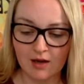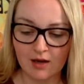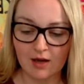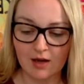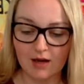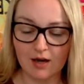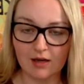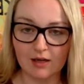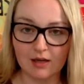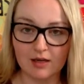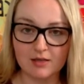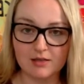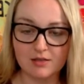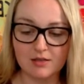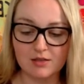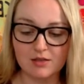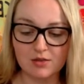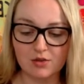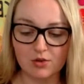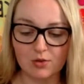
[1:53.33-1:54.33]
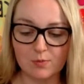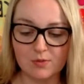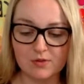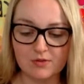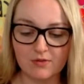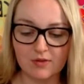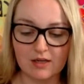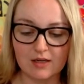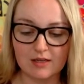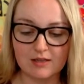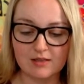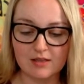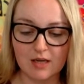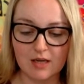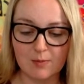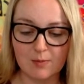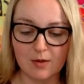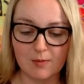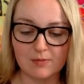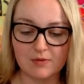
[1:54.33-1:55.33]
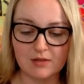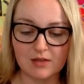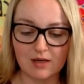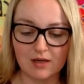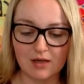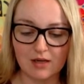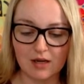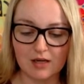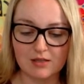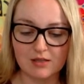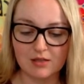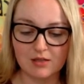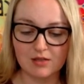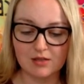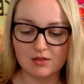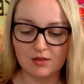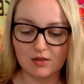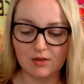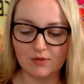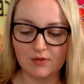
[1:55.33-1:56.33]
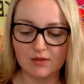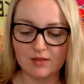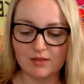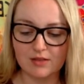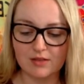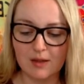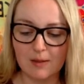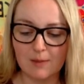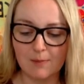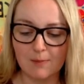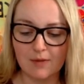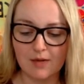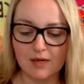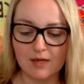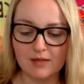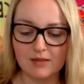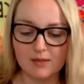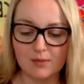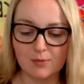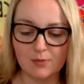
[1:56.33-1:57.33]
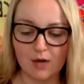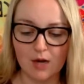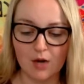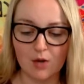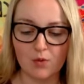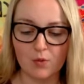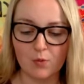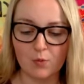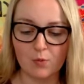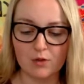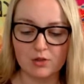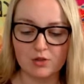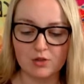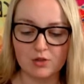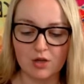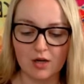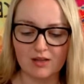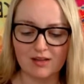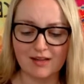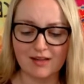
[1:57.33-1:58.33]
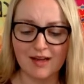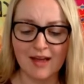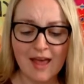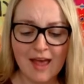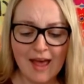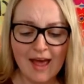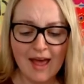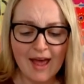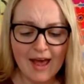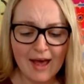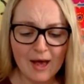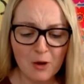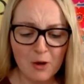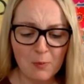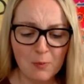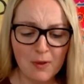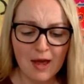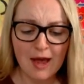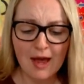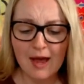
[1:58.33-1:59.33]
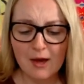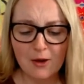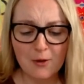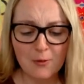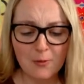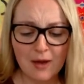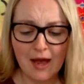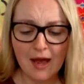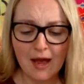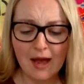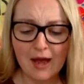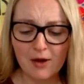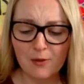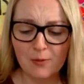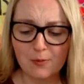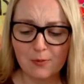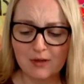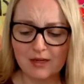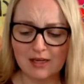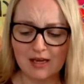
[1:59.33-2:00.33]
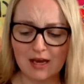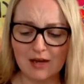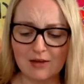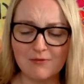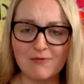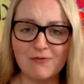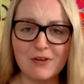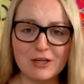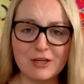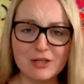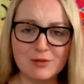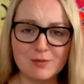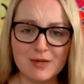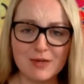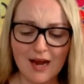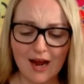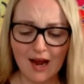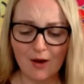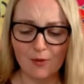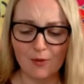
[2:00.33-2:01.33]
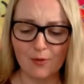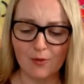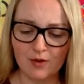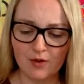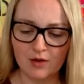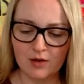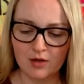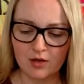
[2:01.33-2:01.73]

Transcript: Augustus Gloop's face came up again to the surface, painted brown with chocolate. "Help! Help! Help!" he yelled. "Fish me out!"